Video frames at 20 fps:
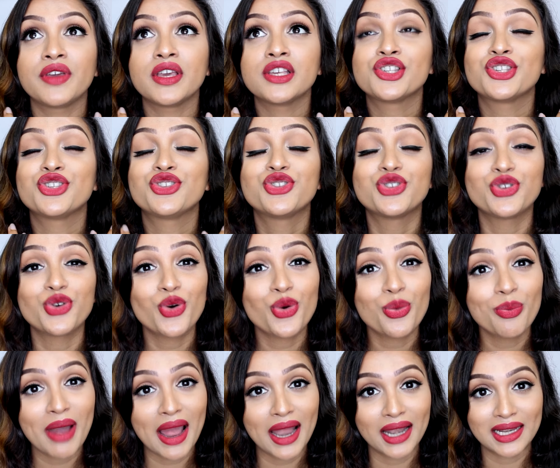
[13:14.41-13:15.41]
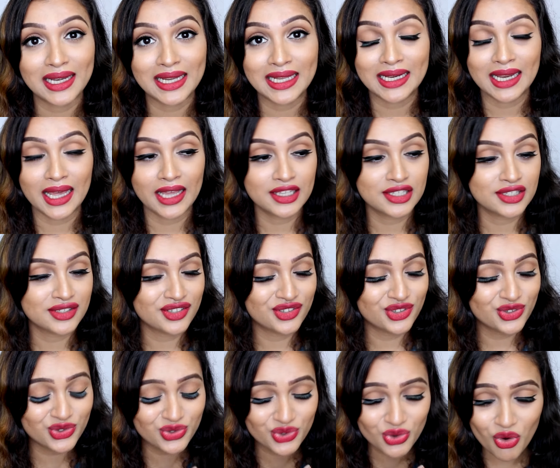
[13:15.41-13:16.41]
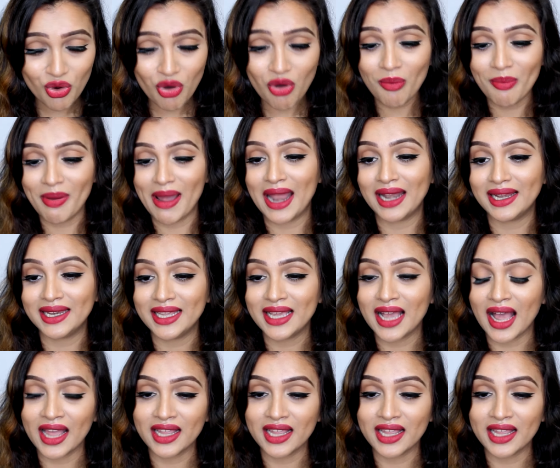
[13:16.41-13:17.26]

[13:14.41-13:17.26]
face so badly, like so badly.